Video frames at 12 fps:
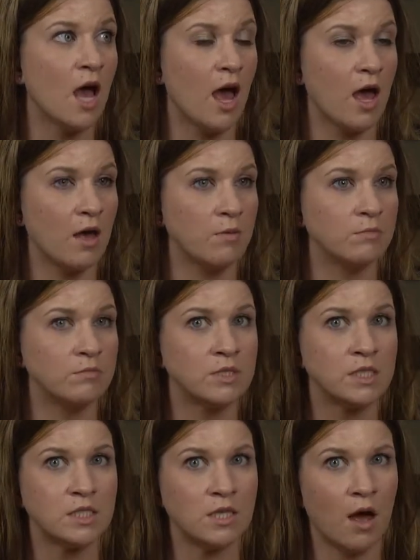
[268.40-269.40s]
um,
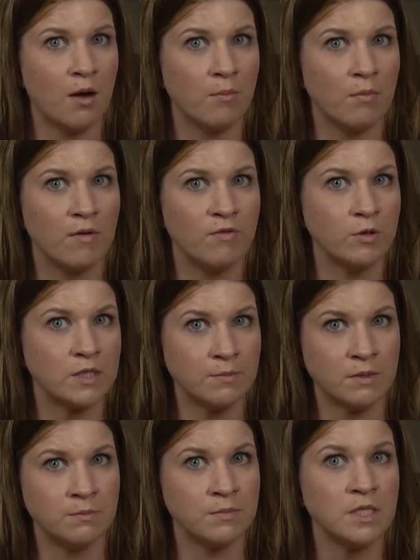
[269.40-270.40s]
some of those
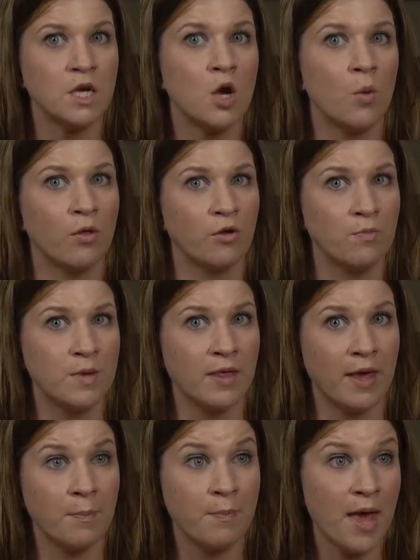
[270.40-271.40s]
symptoms, whether it be
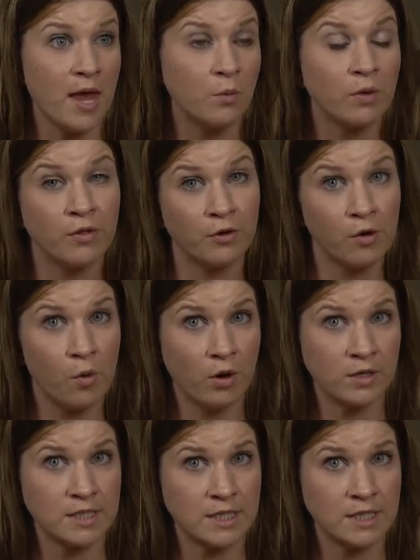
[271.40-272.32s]
like pain with intercourse.